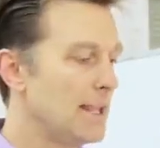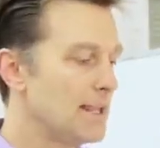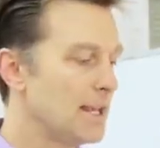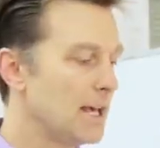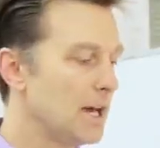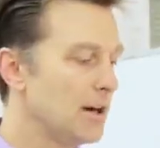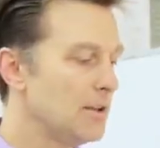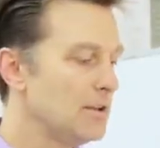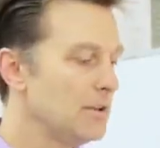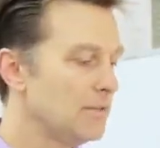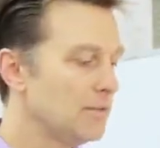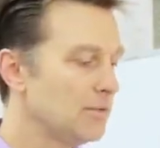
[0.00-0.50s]
And
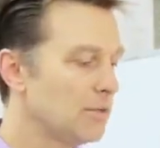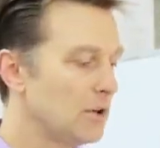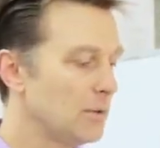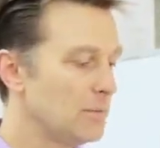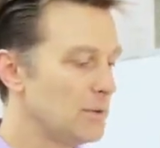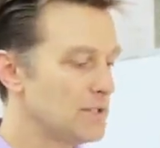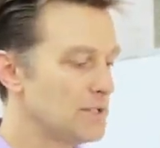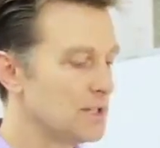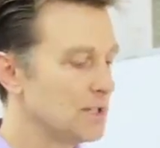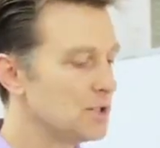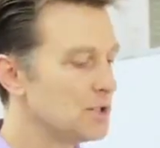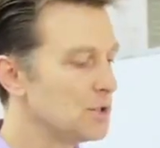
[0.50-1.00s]
the other
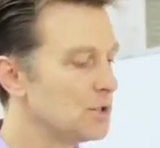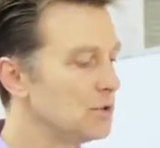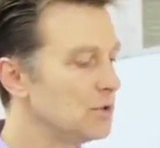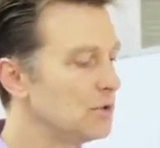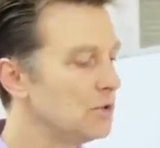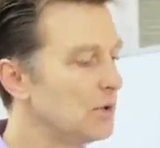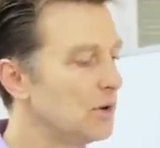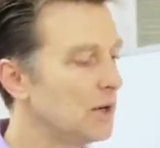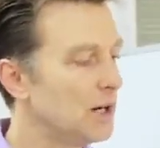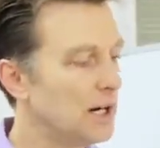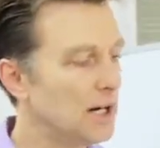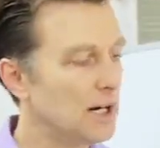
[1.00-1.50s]
form is a
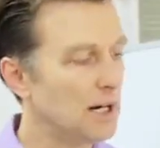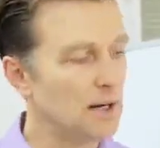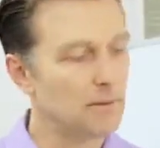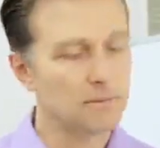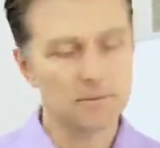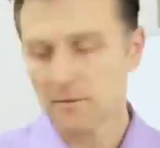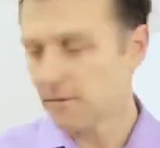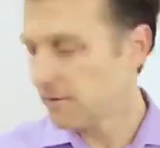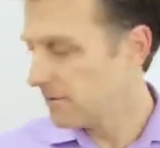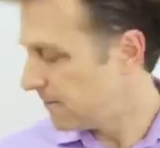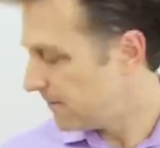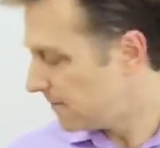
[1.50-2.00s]
new
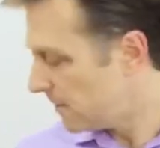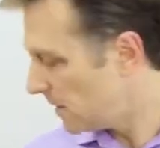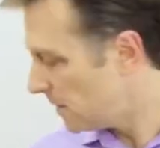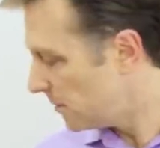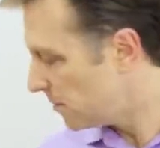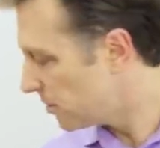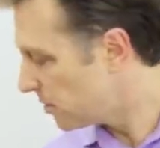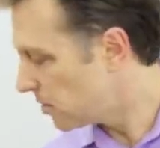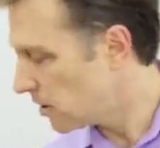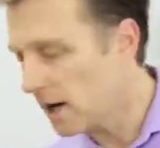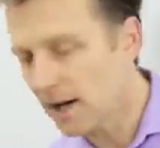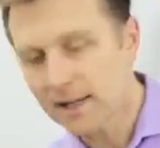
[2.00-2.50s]

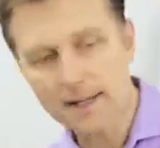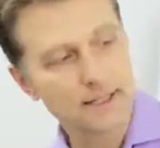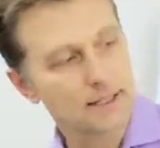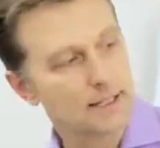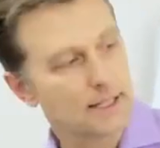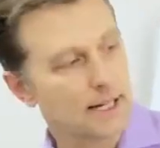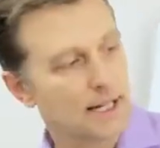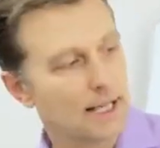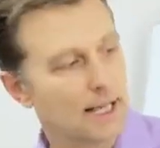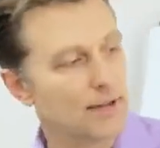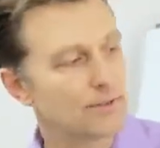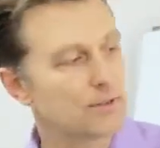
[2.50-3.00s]

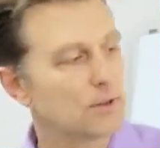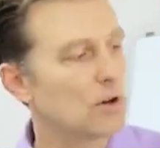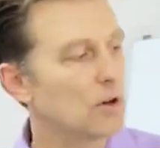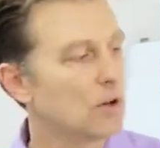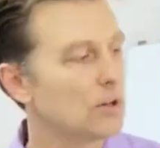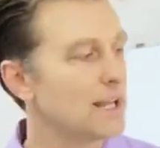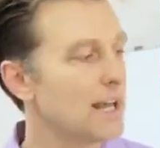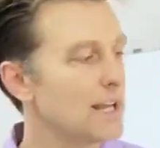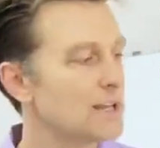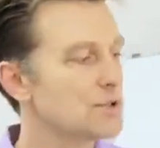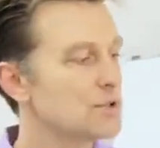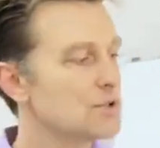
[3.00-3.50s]
product that I have
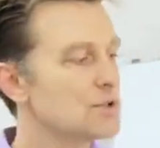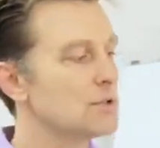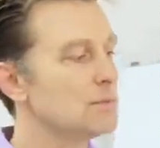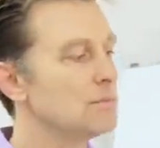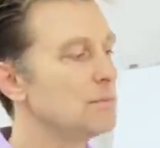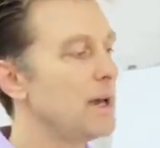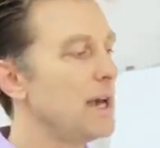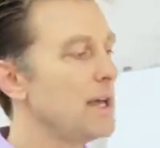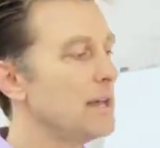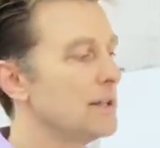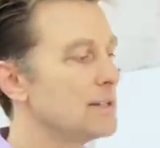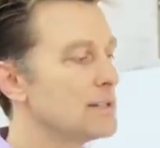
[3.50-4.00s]
called
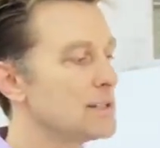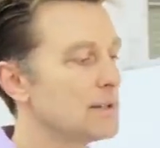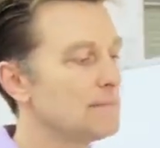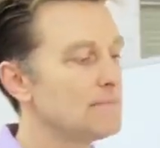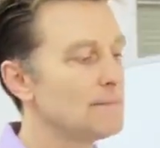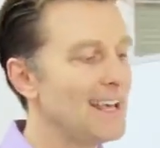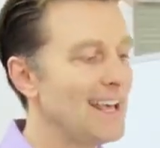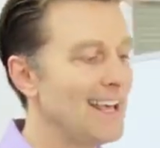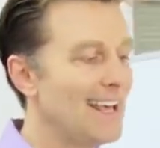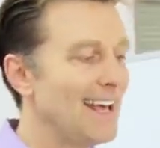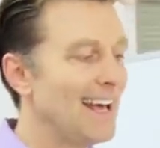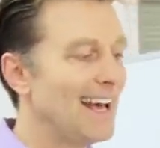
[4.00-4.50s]
Estrogen Balance.
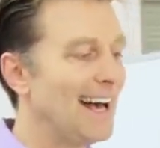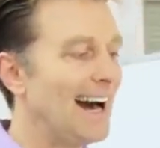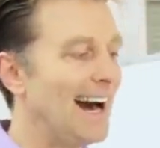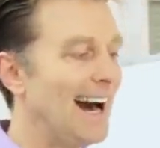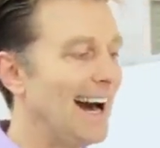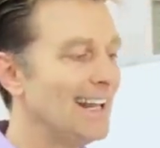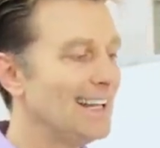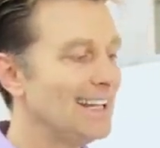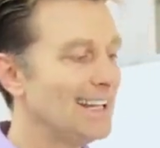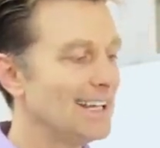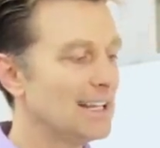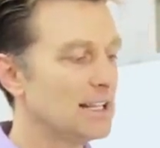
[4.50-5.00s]

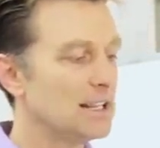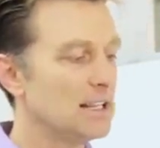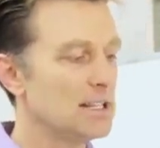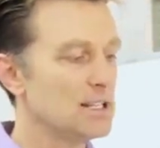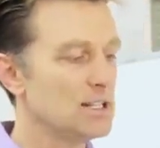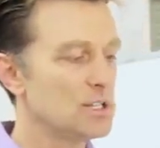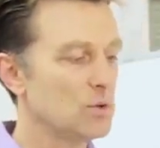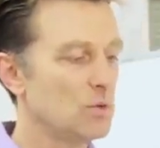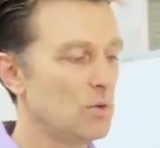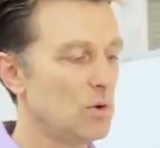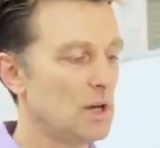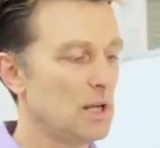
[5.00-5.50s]
I like
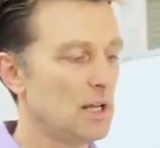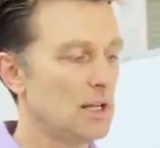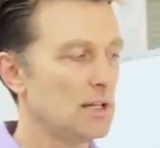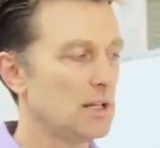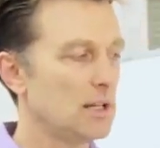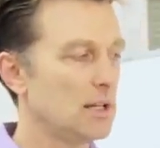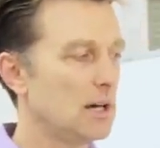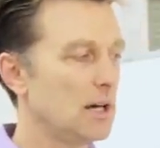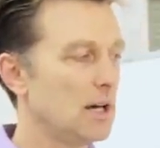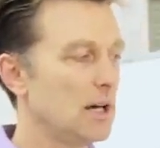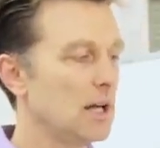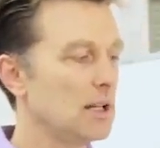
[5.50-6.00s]
this
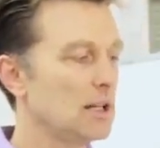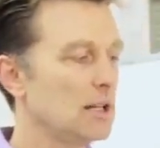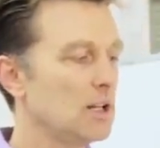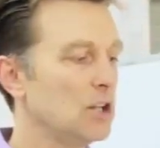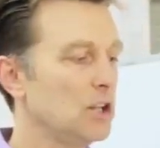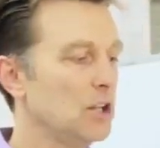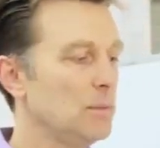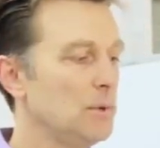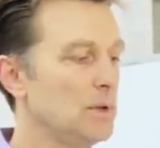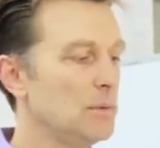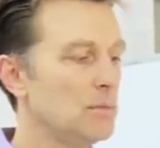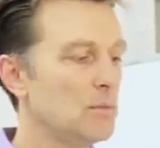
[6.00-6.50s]
one a
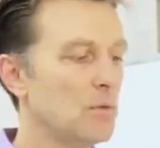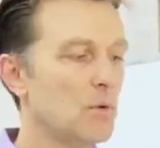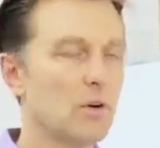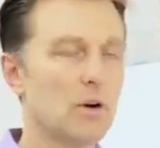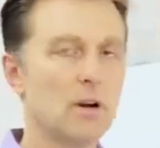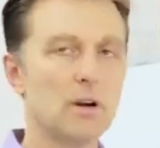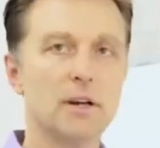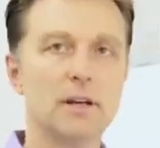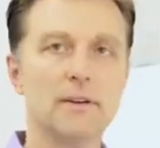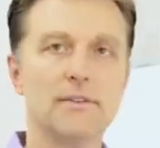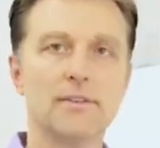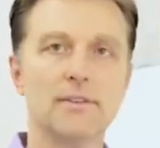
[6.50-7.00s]
little bit
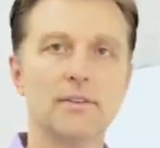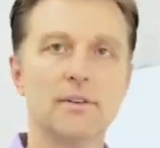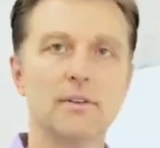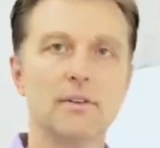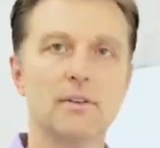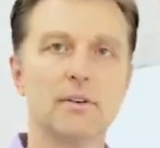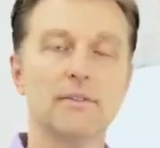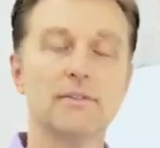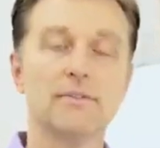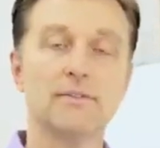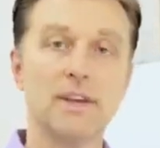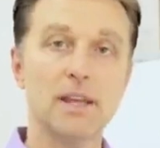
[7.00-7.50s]
more if
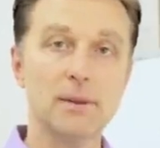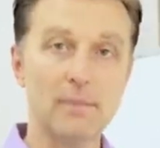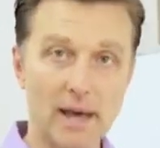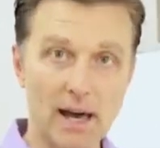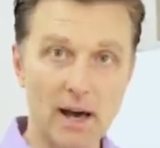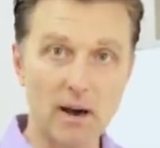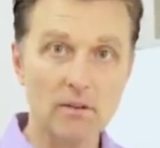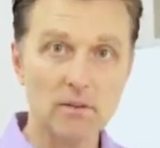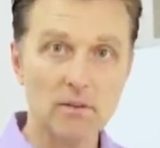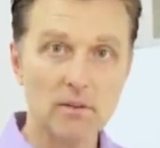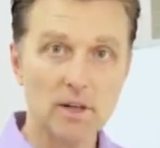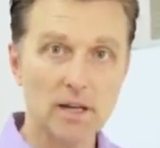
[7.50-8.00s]
you're
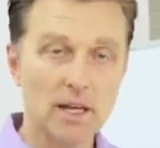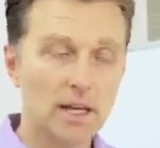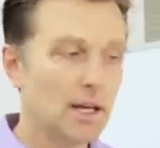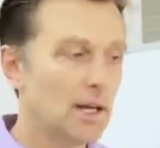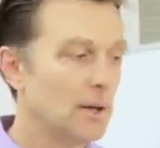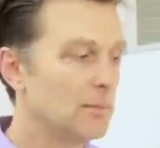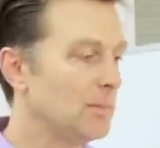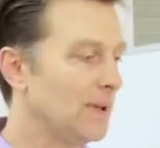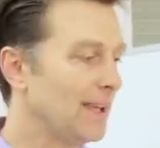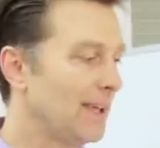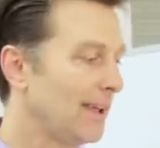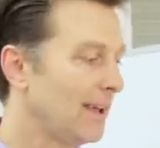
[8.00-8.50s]
female
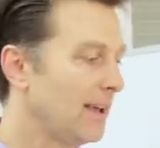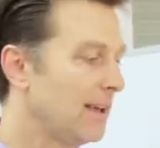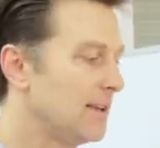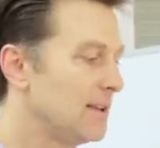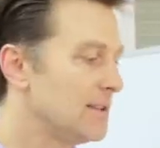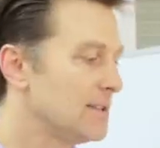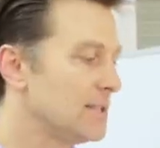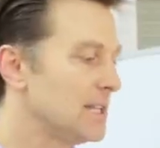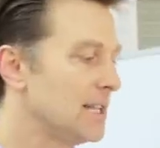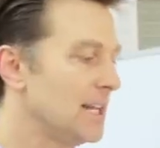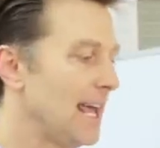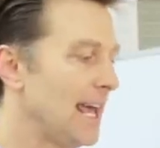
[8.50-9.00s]

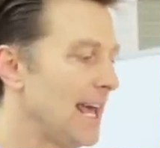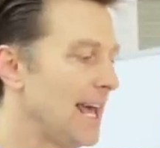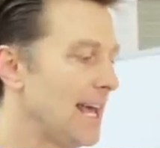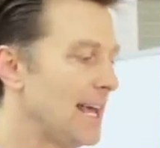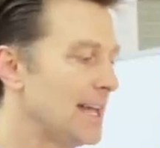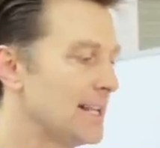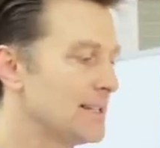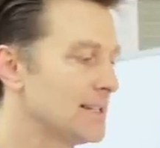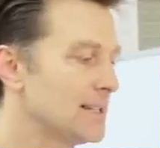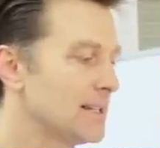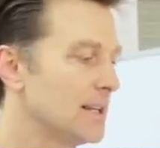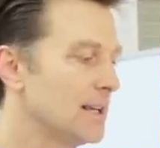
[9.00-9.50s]
because it
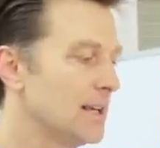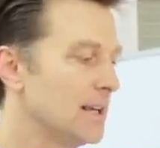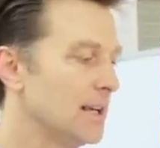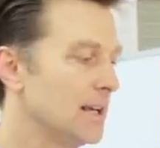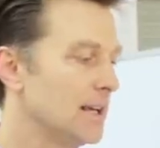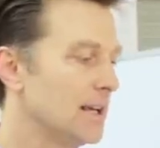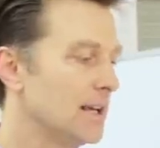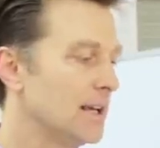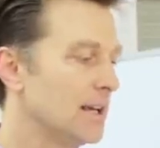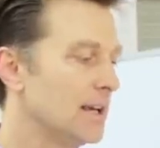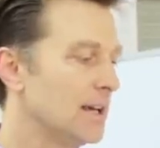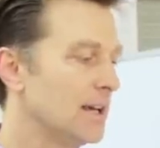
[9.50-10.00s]
has
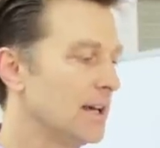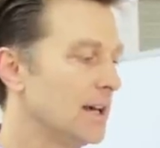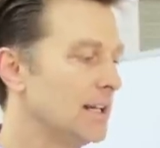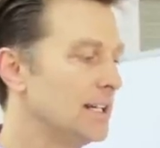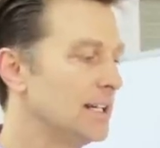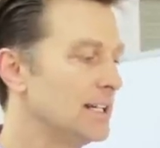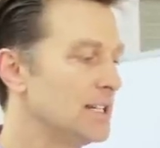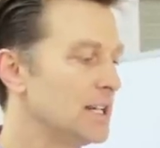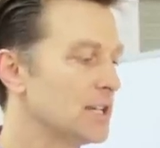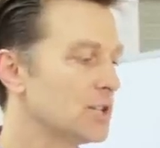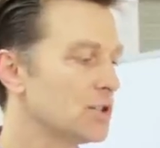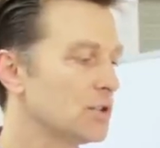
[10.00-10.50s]

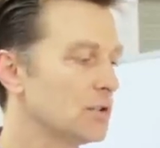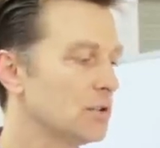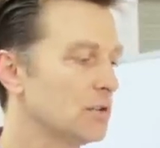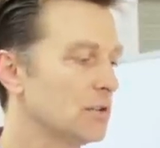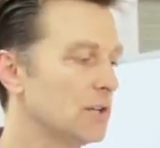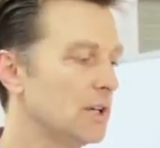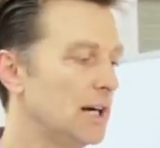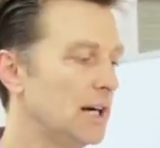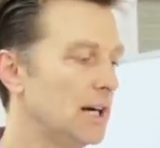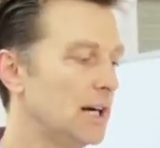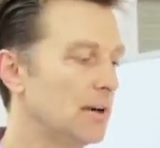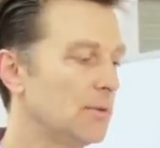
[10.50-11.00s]
an
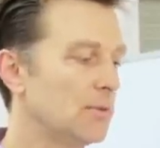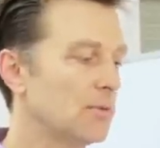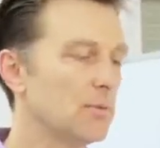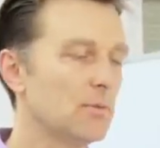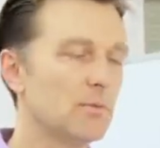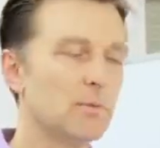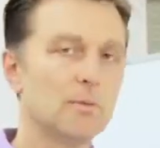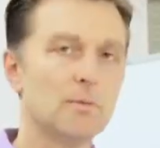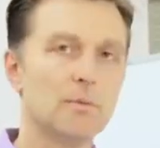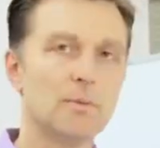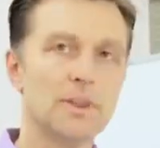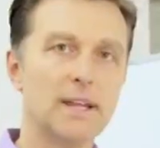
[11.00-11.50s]
additional
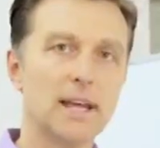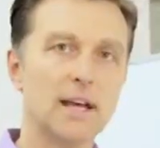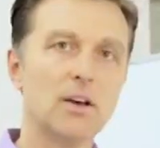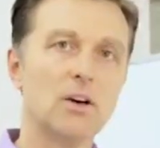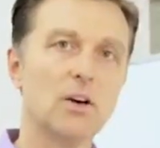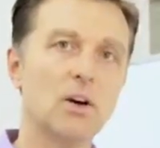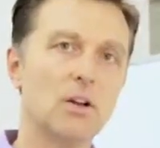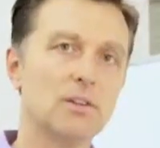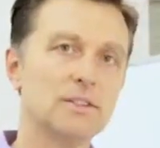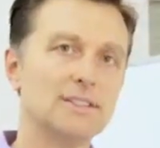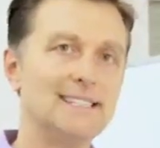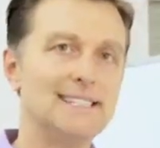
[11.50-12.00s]
thing
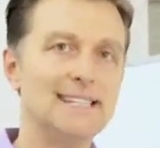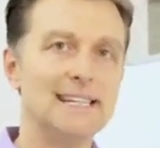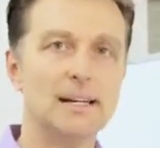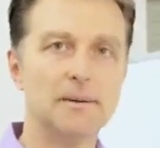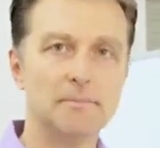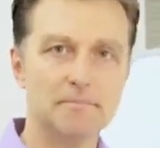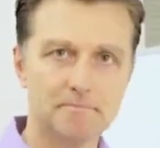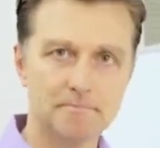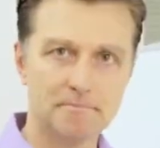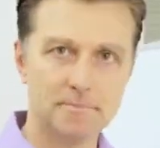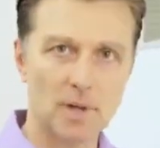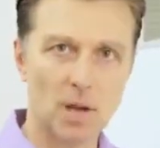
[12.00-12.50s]
called
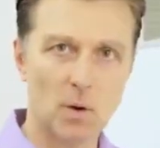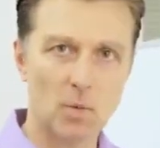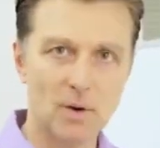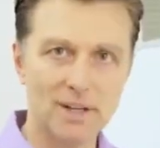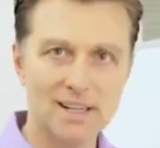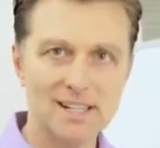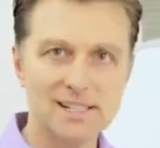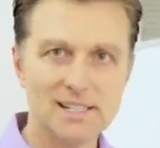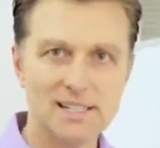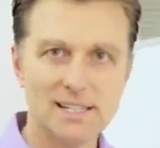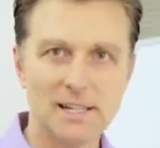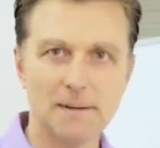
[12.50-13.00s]
DIM. Now,
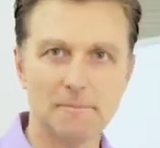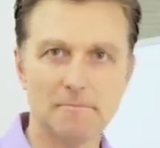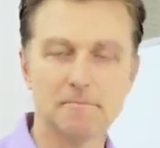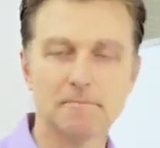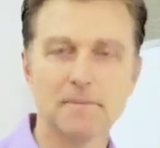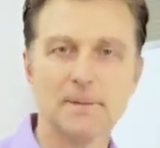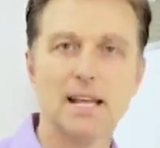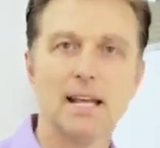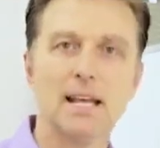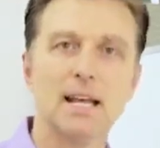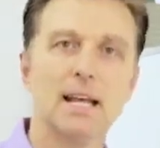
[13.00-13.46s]
what is DIM?